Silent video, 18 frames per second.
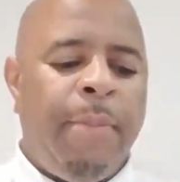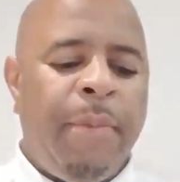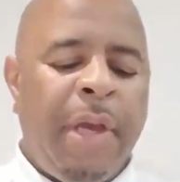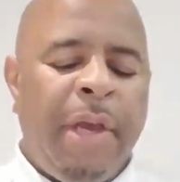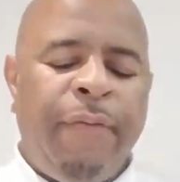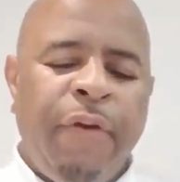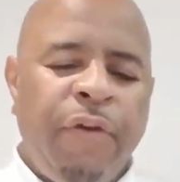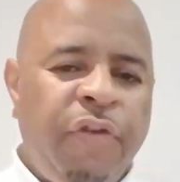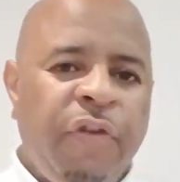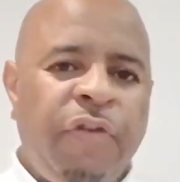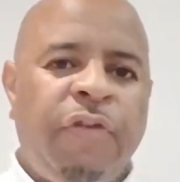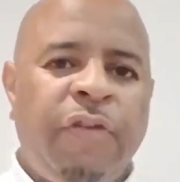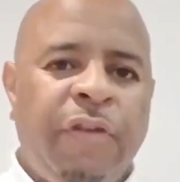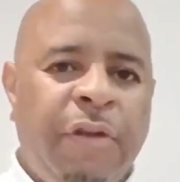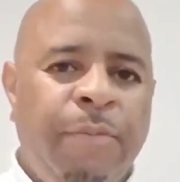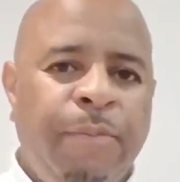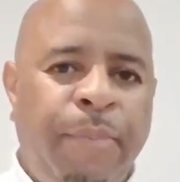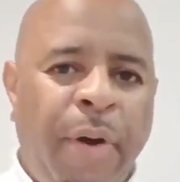If you're
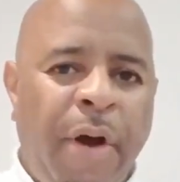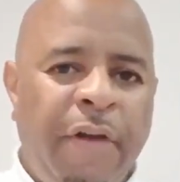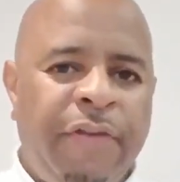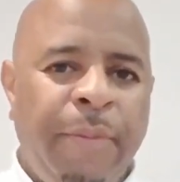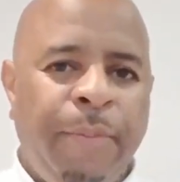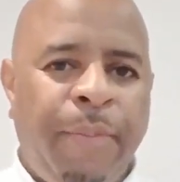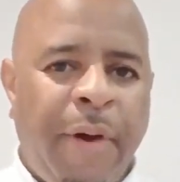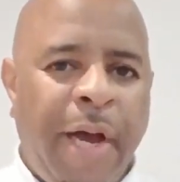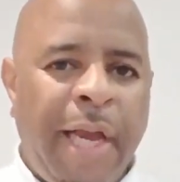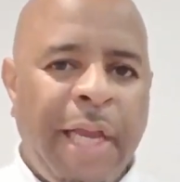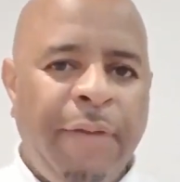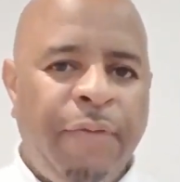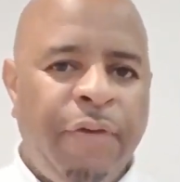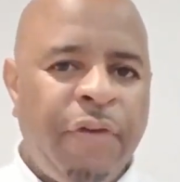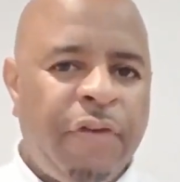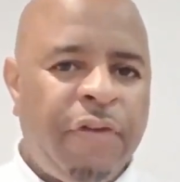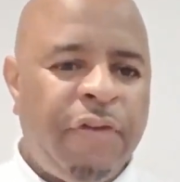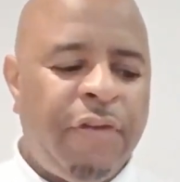just passing by, you've
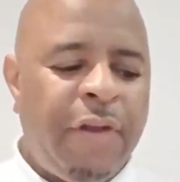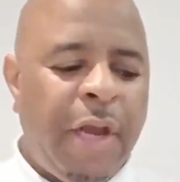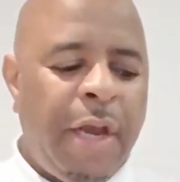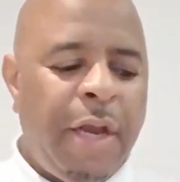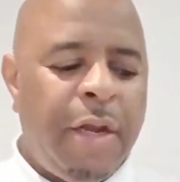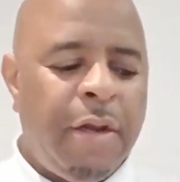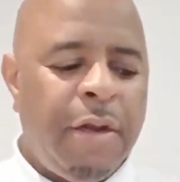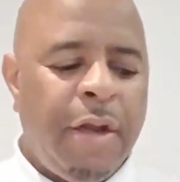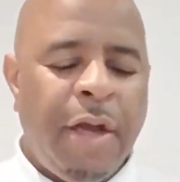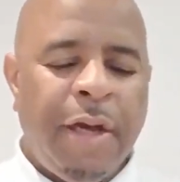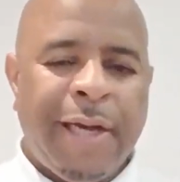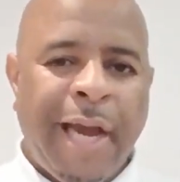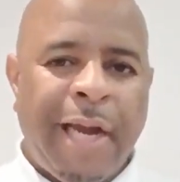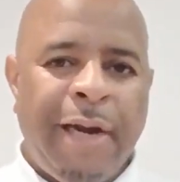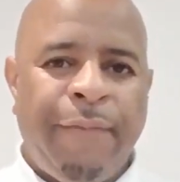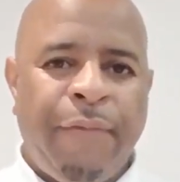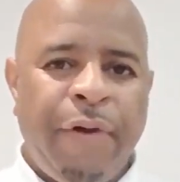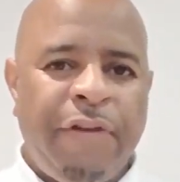just seen
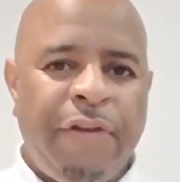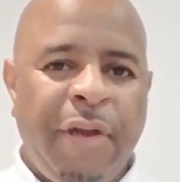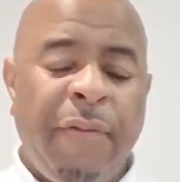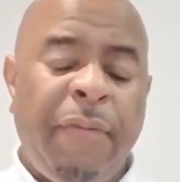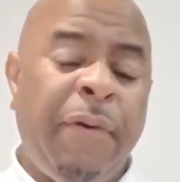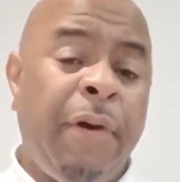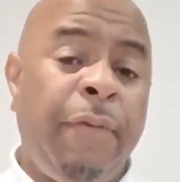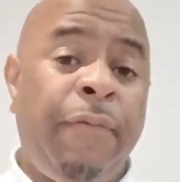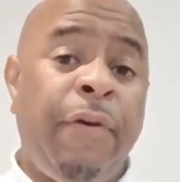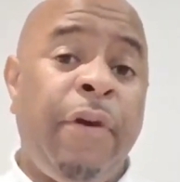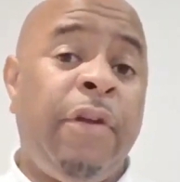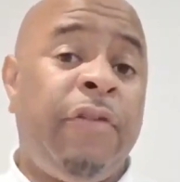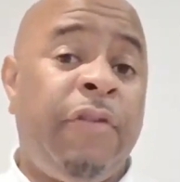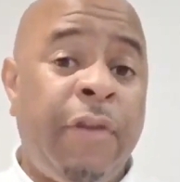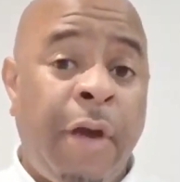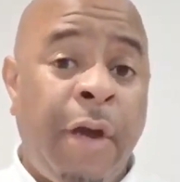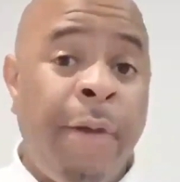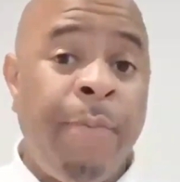Cannon 42 for the
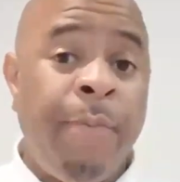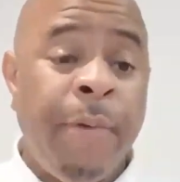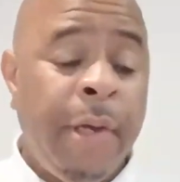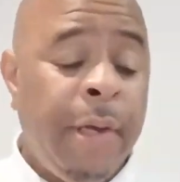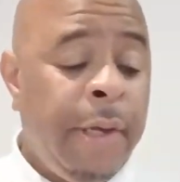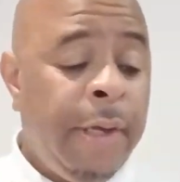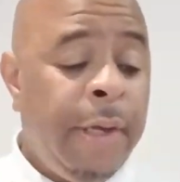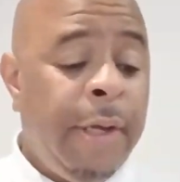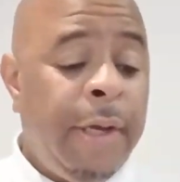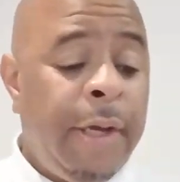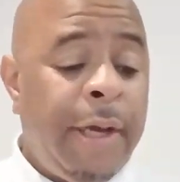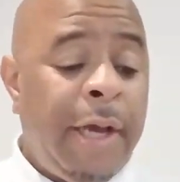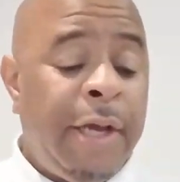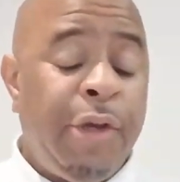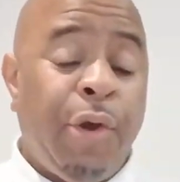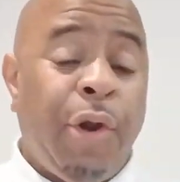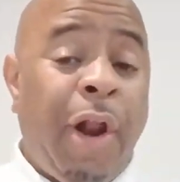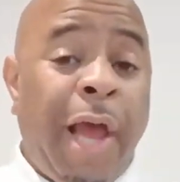first time,
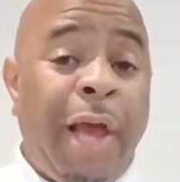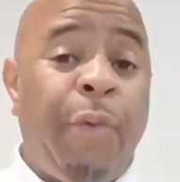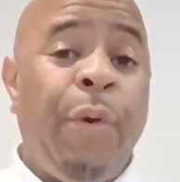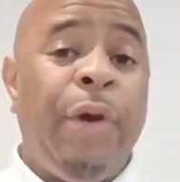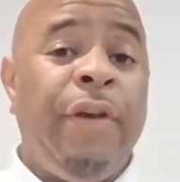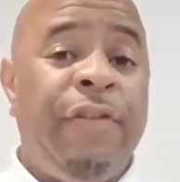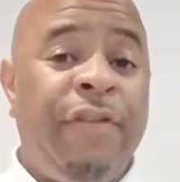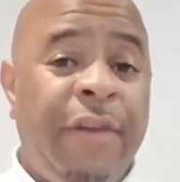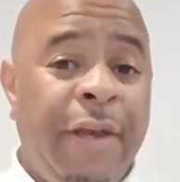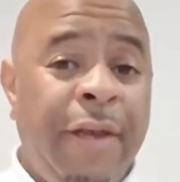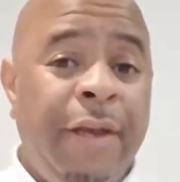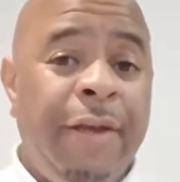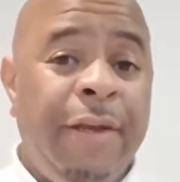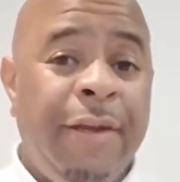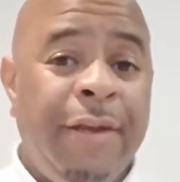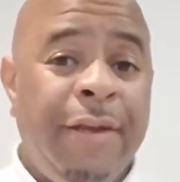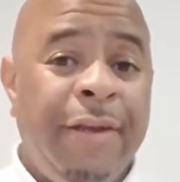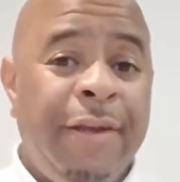and you like what you see,
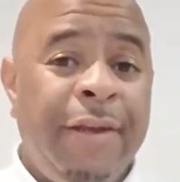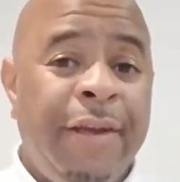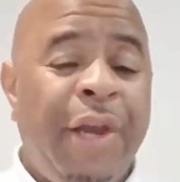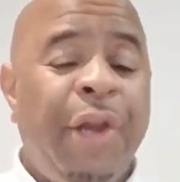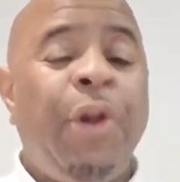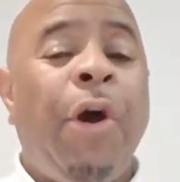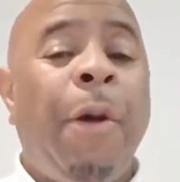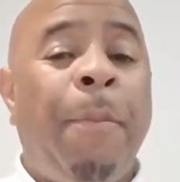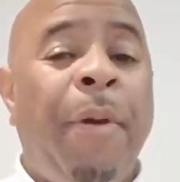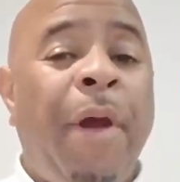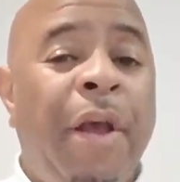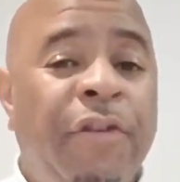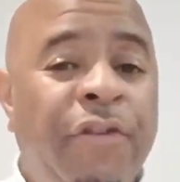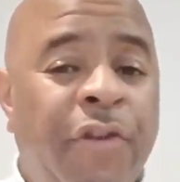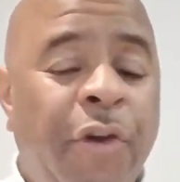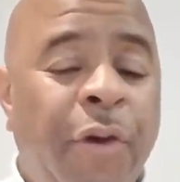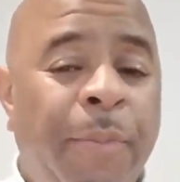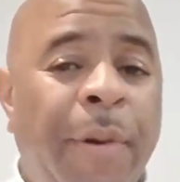you're not
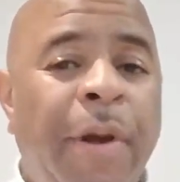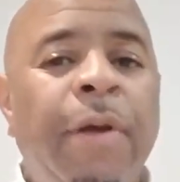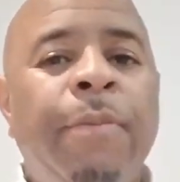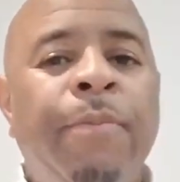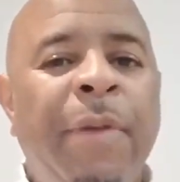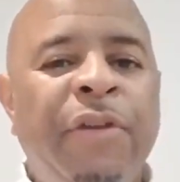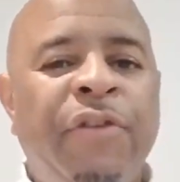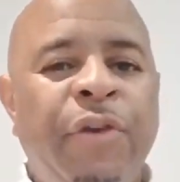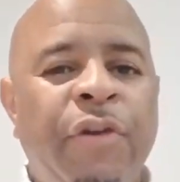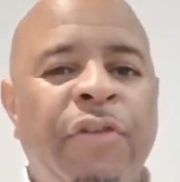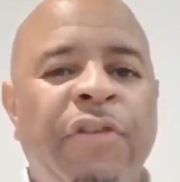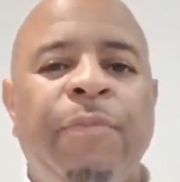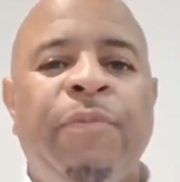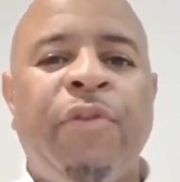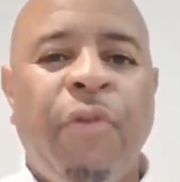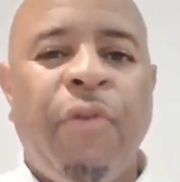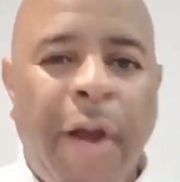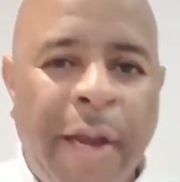obliged to, but make sure you
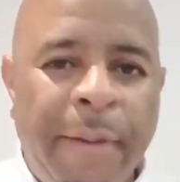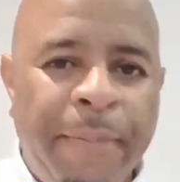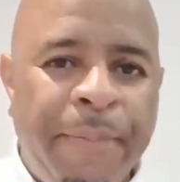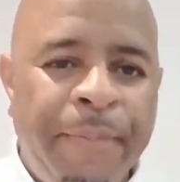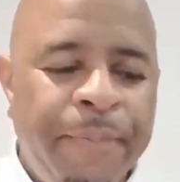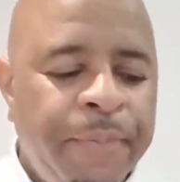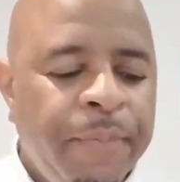subscribe.